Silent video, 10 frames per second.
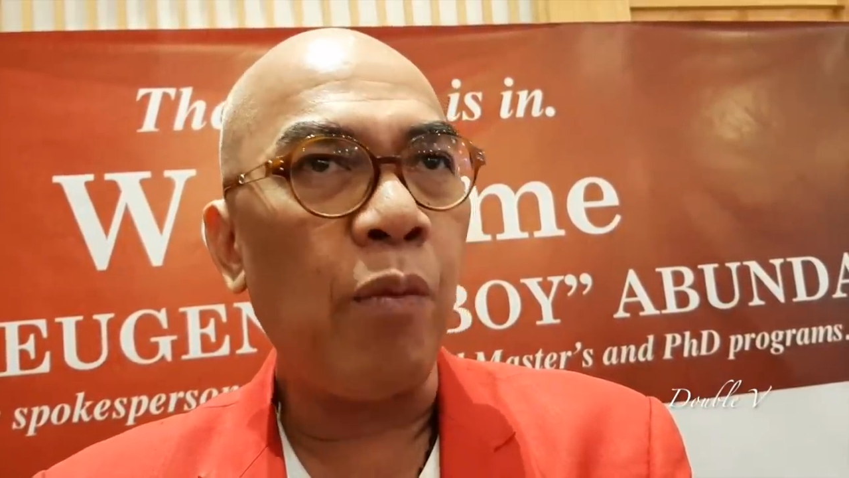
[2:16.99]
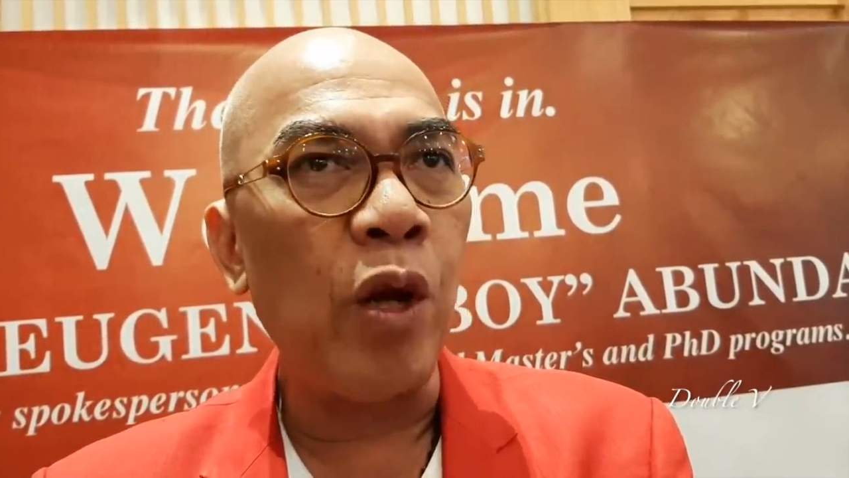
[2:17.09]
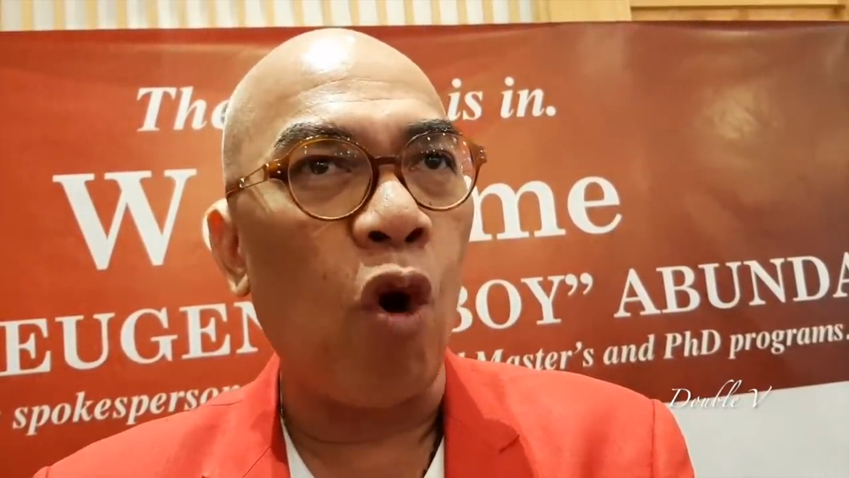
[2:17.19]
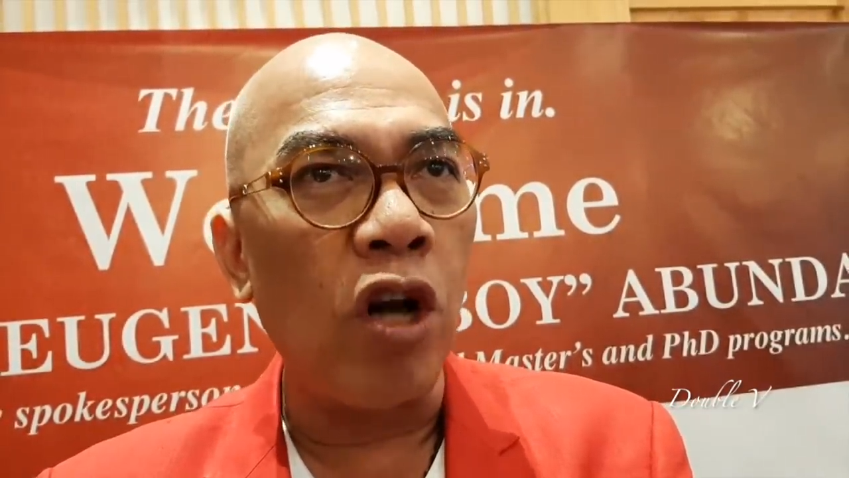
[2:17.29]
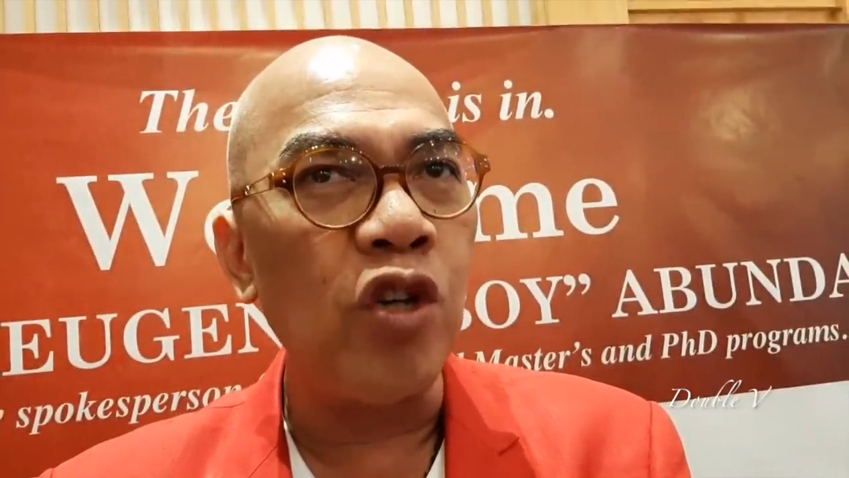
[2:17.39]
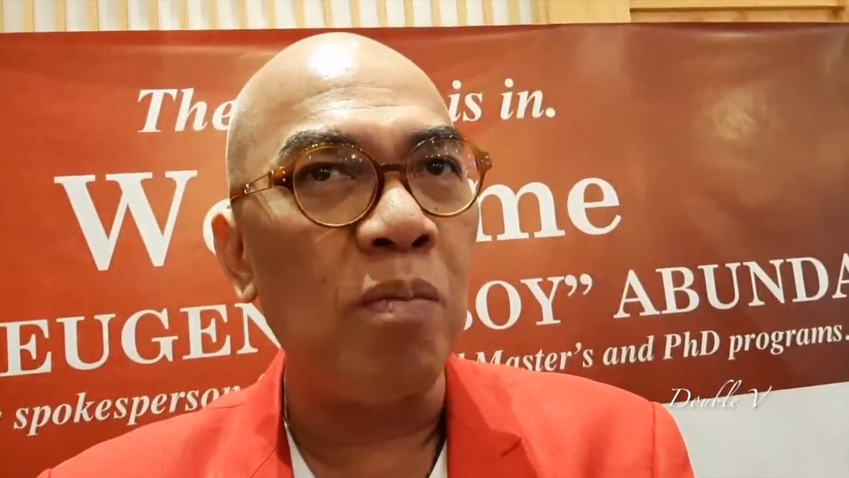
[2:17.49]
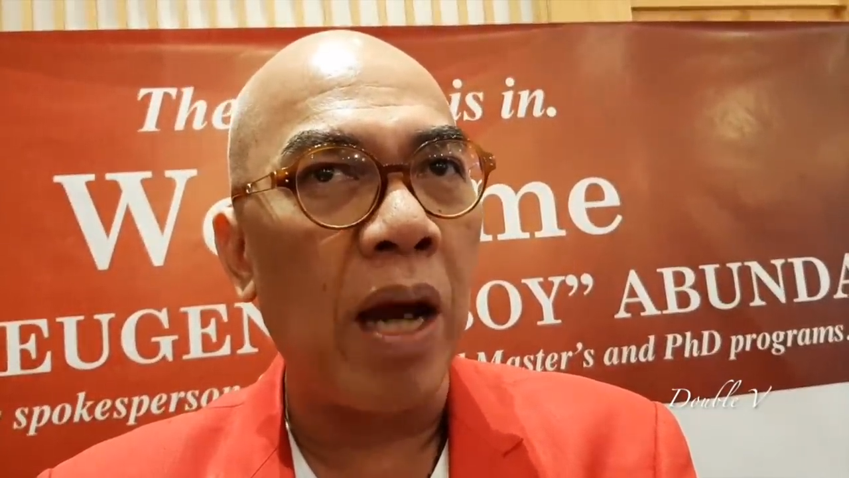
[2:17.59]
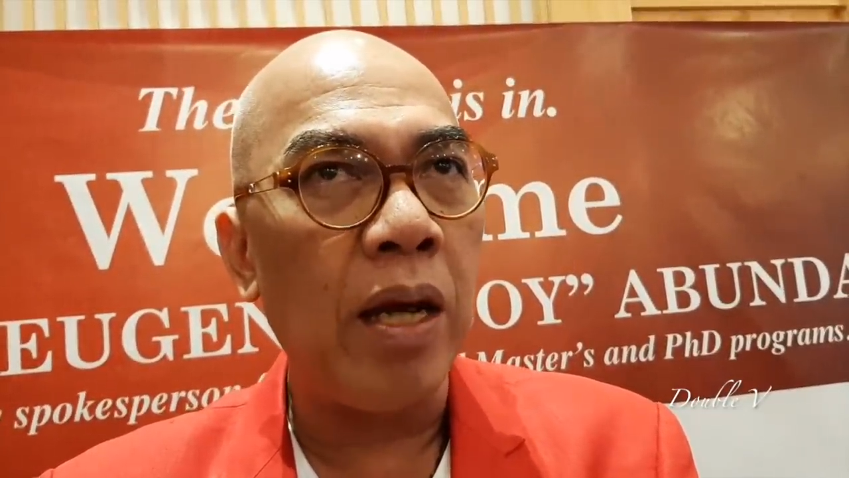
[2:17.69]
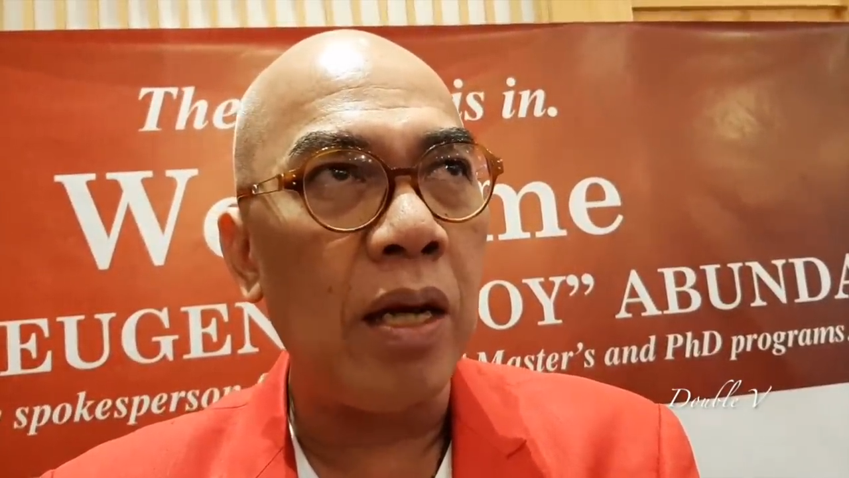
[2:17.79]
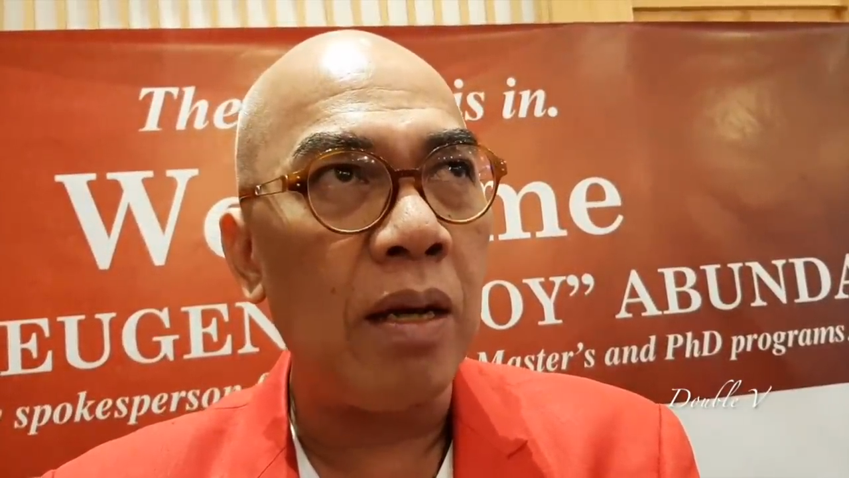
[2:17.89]
will honor
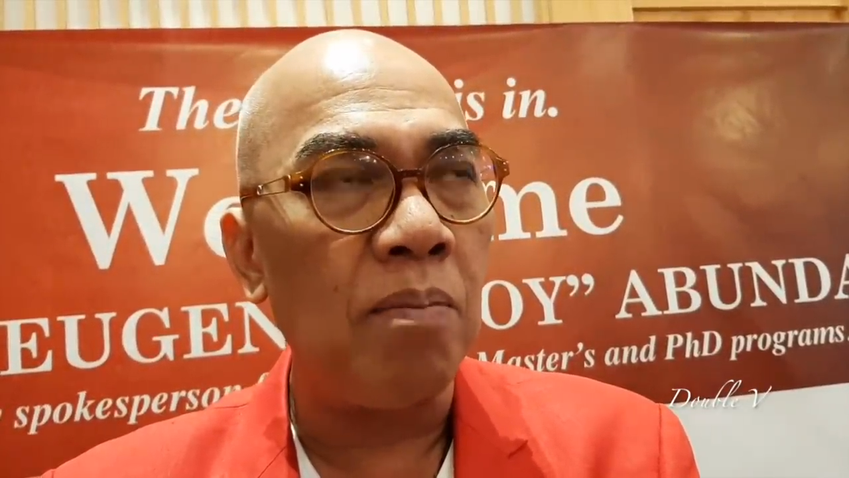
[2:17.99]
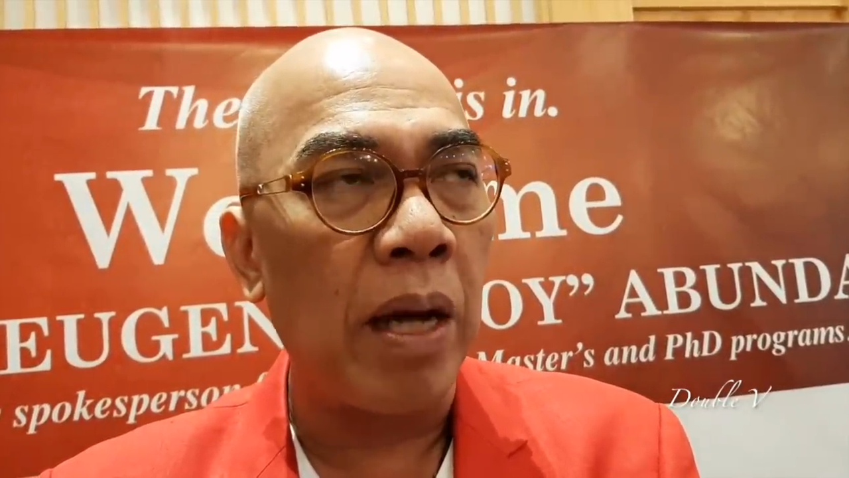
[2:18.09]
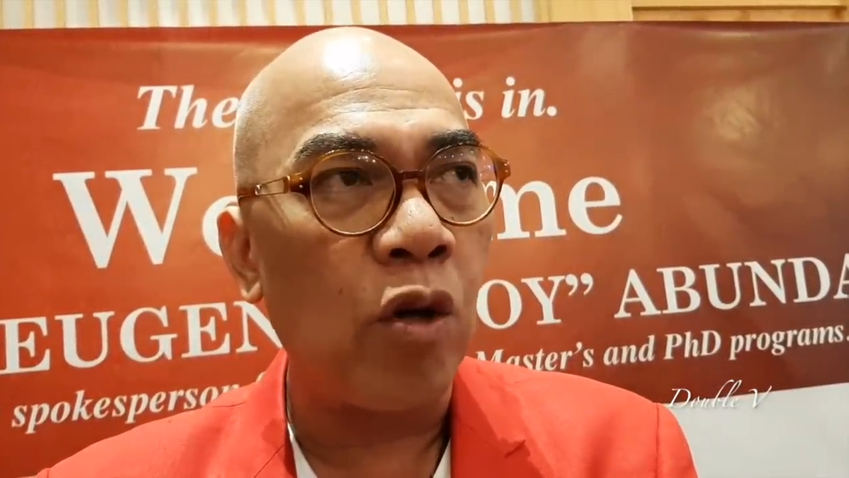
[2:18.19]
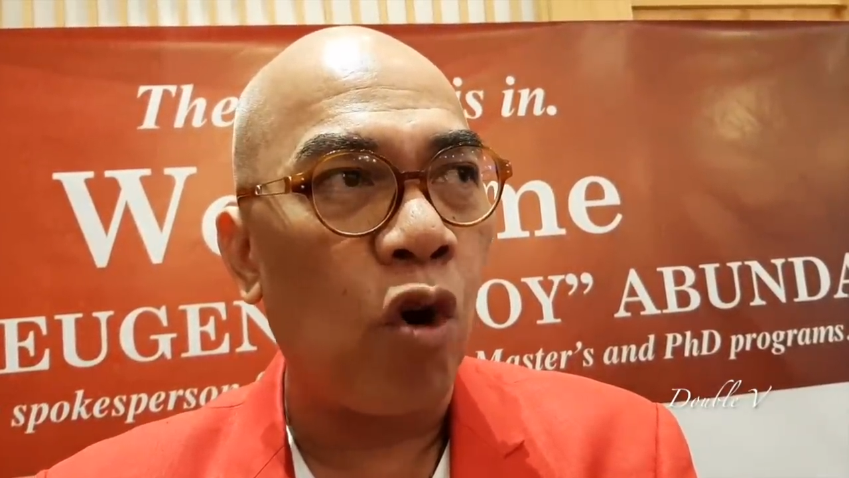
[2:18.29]
my